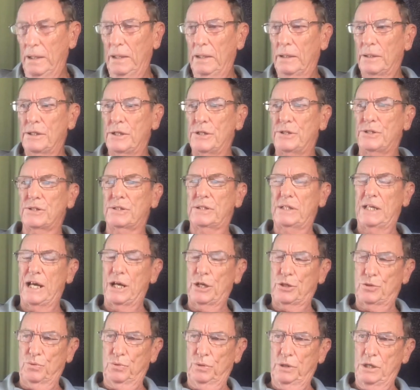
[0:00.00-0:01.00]
This is the
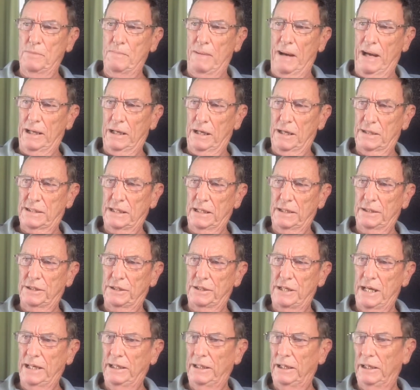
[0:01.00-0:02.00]
actual email I sent to
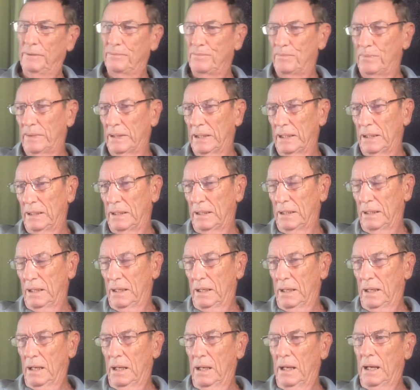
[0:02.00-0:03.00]
Danny.
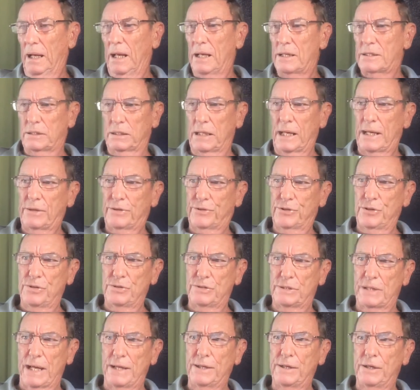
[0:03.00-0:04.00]
It's late
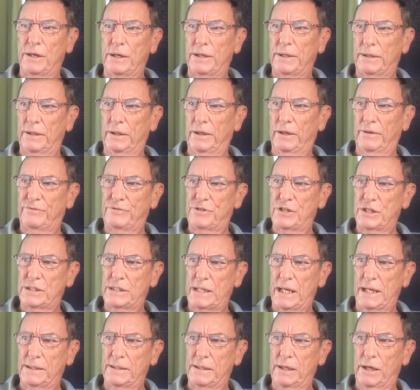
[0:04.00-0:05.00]
Thursday night and I've just
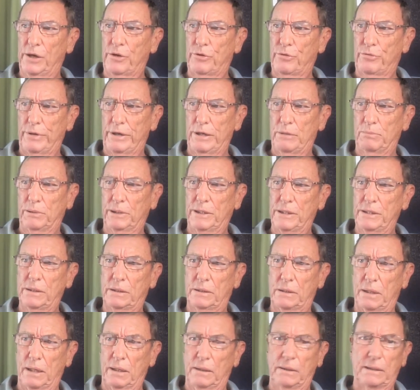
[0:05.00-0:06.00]
had an incredible
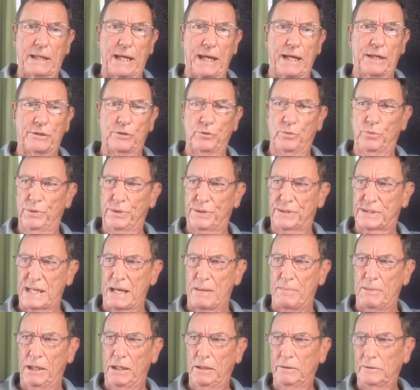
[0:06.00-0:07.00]
encounter with
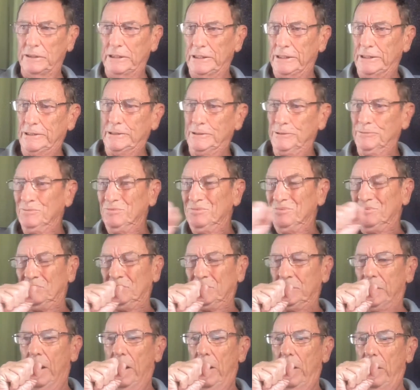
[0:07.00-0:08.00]
Sammy.
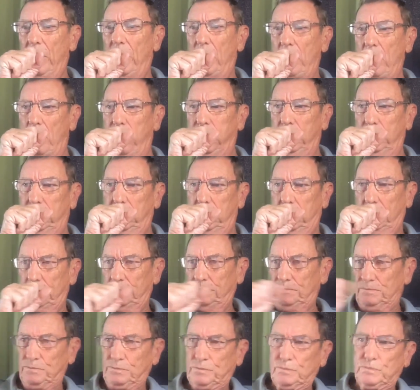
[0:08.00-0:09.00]
And
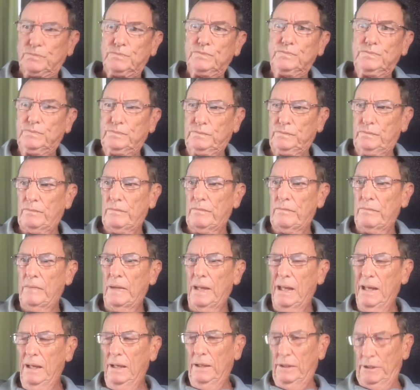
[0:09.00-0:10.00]

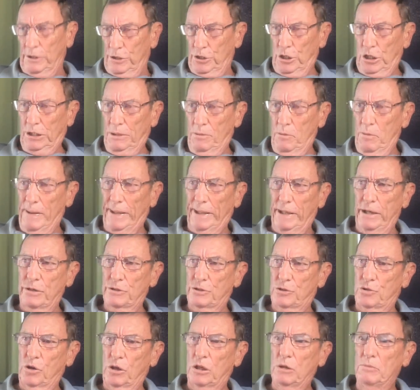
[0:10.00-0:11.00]
I told him about I
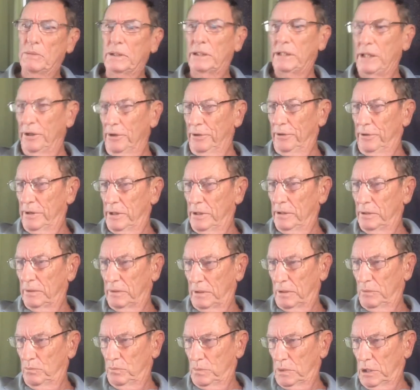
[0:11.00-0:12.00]
was cooking my dinner
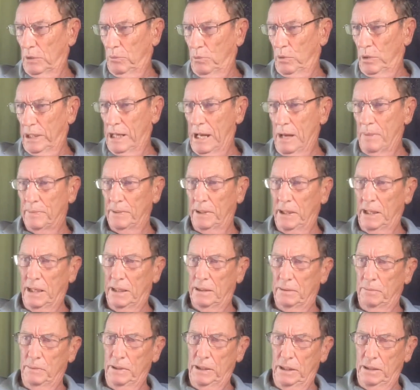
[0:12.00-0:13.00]
and what happened. He
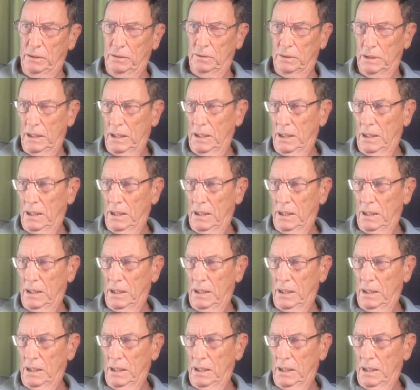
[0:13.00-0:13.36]
had a meal,